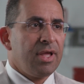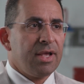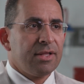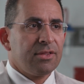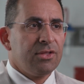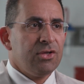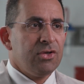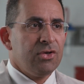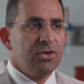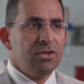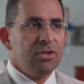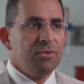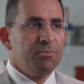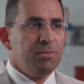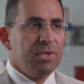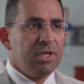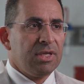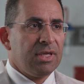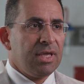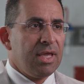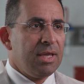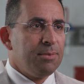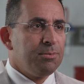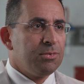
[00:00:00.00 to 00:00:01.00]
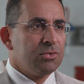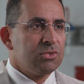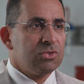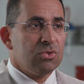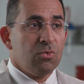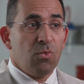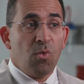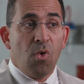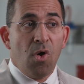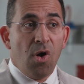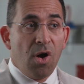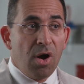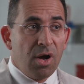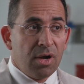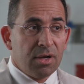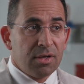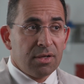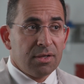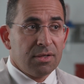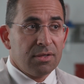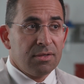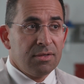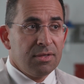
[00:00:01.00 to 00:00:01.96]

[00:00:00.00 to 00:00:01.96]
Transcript: likelihood of being able to walk